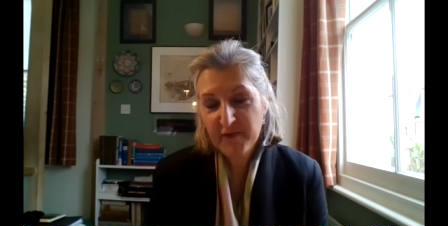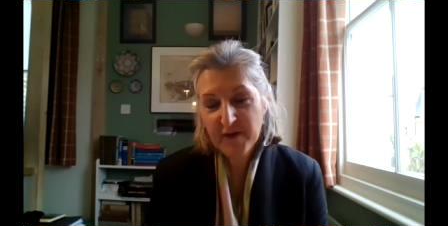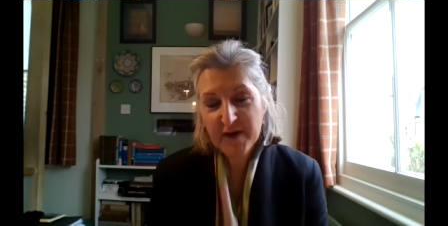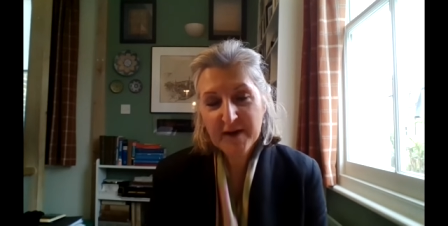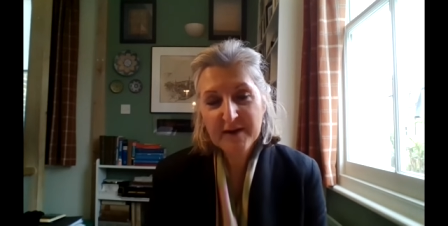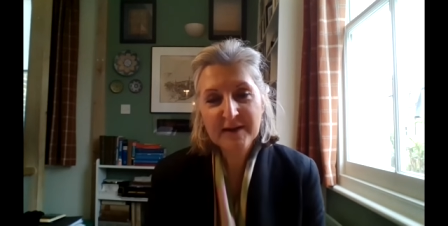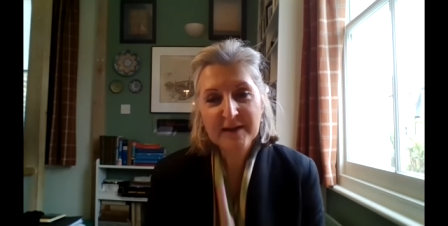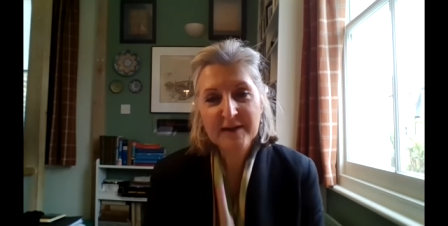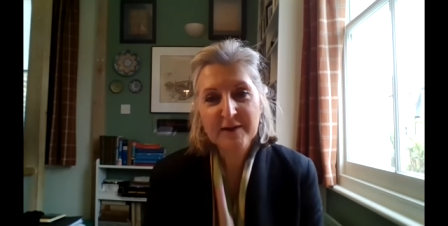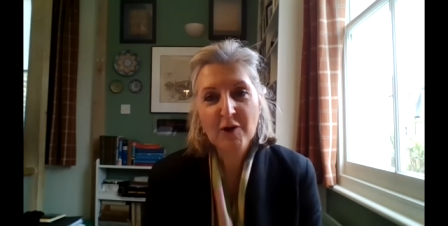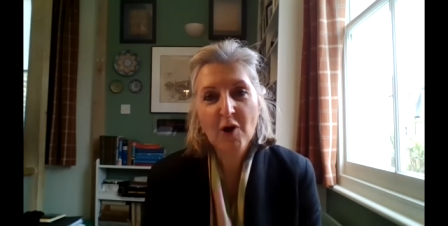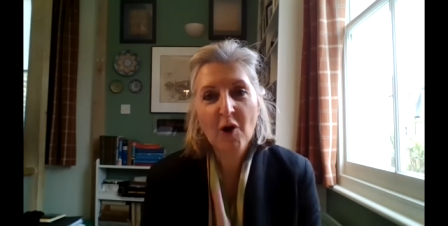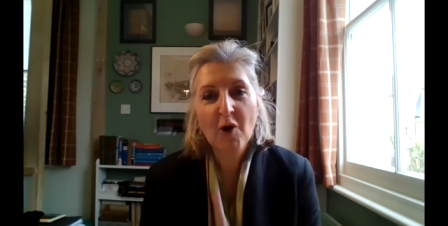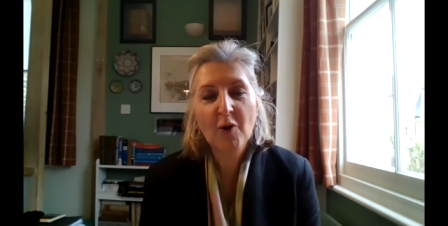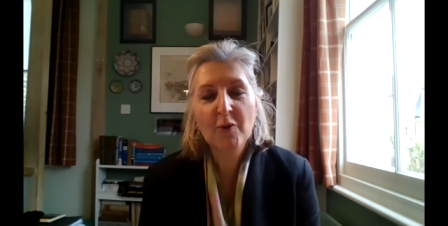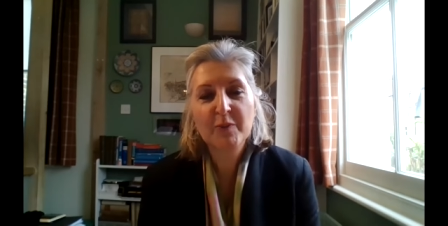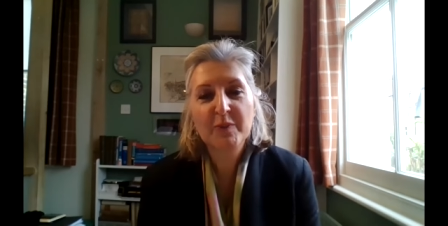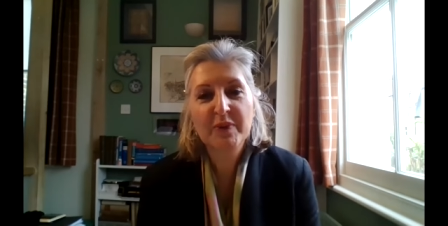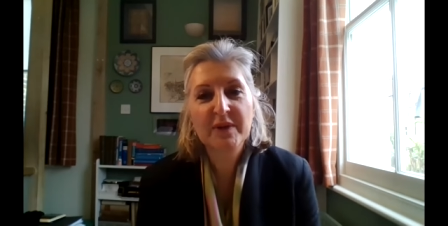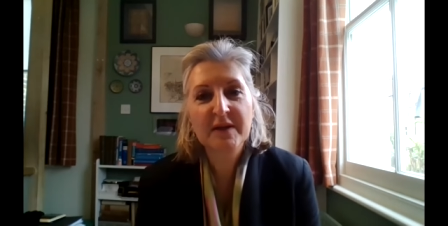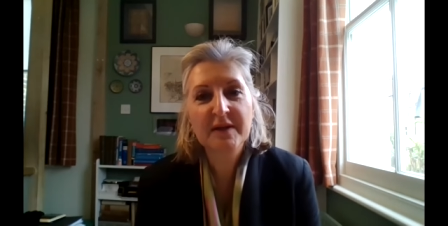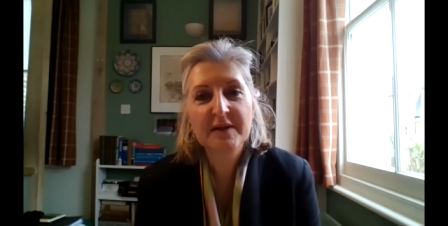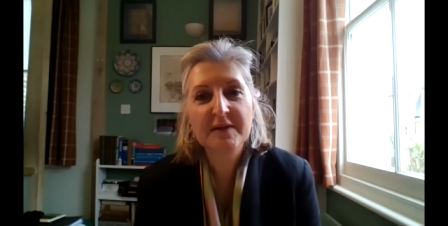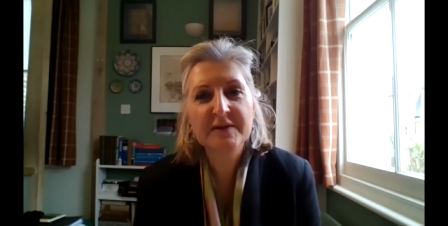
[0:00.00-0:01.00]
fairly
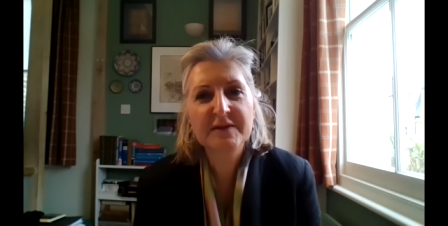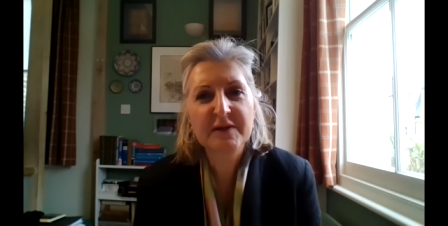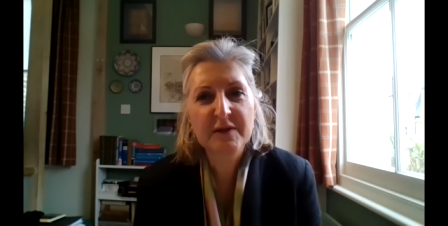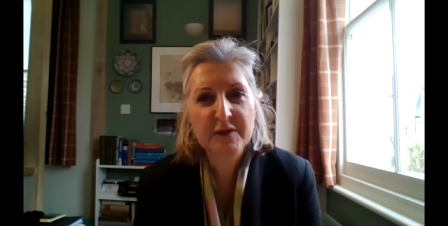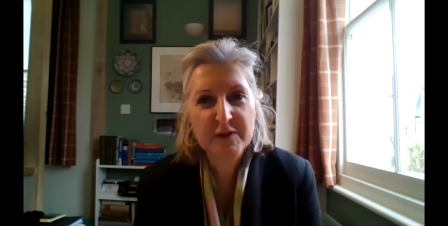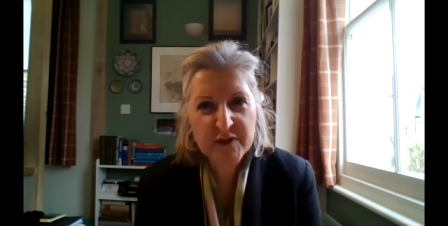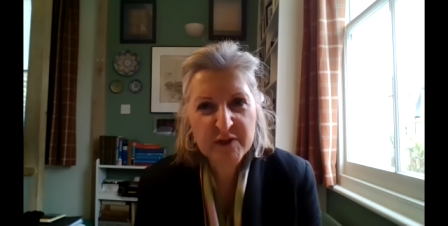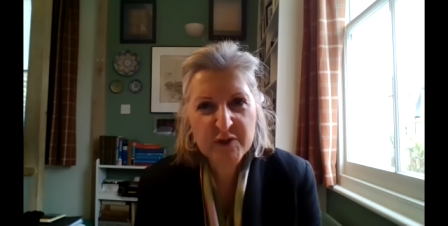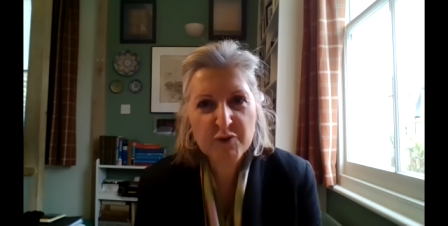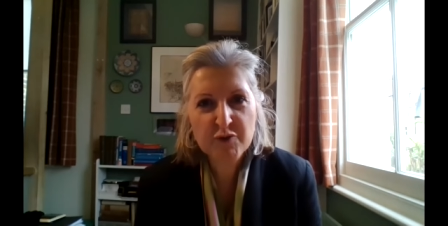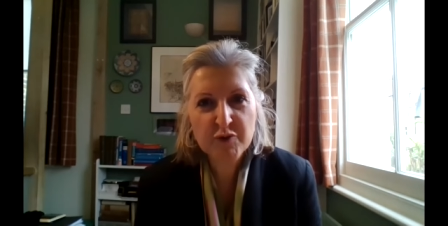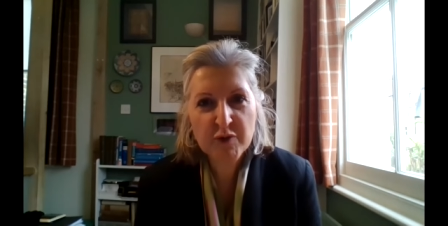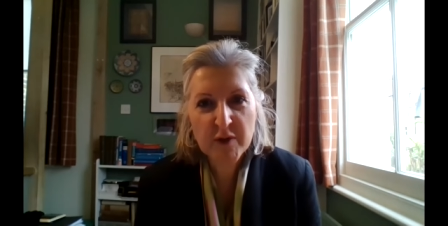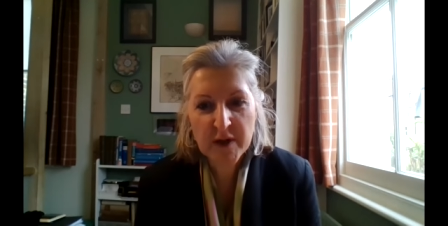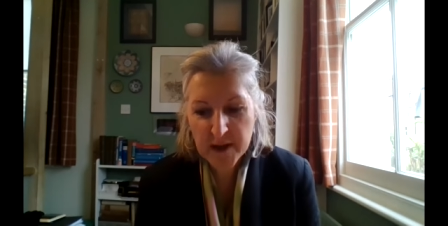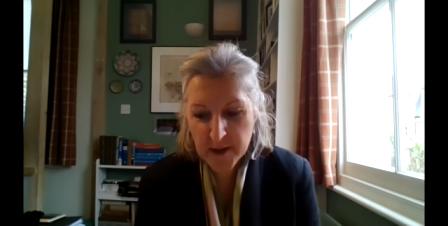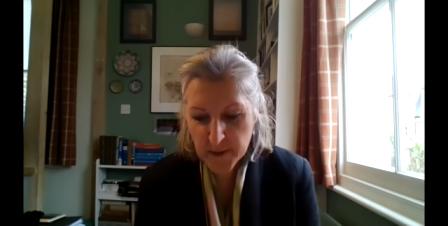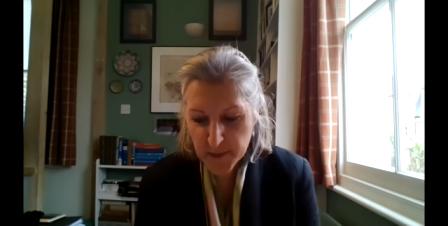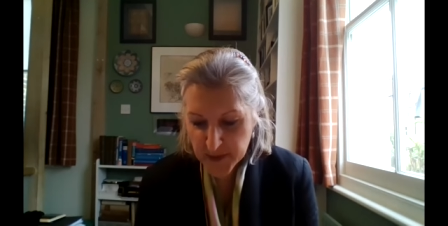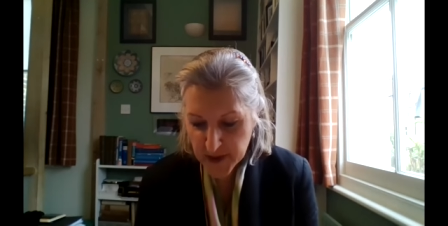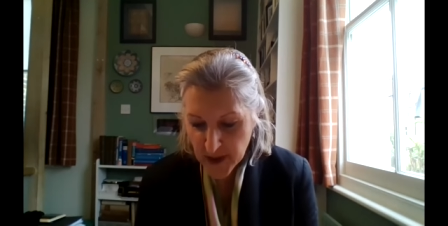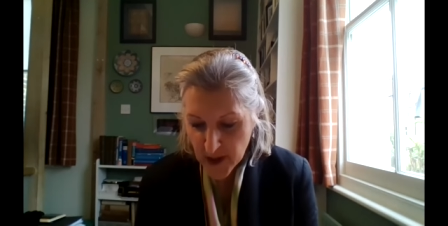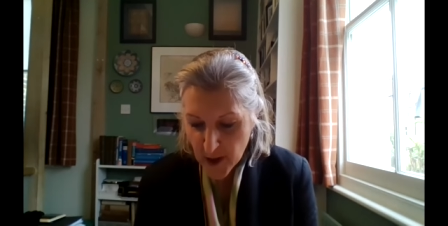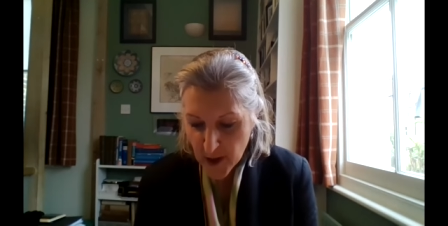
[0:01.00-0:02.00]
complex
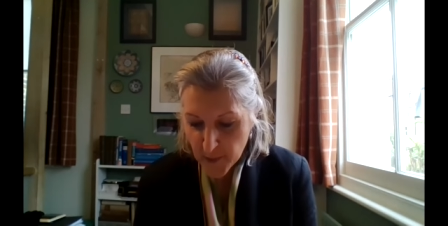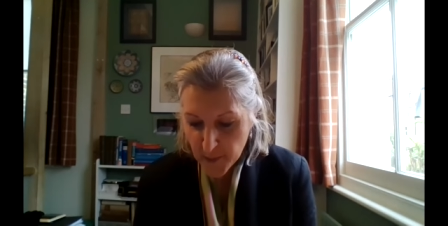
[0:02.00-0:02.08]
script,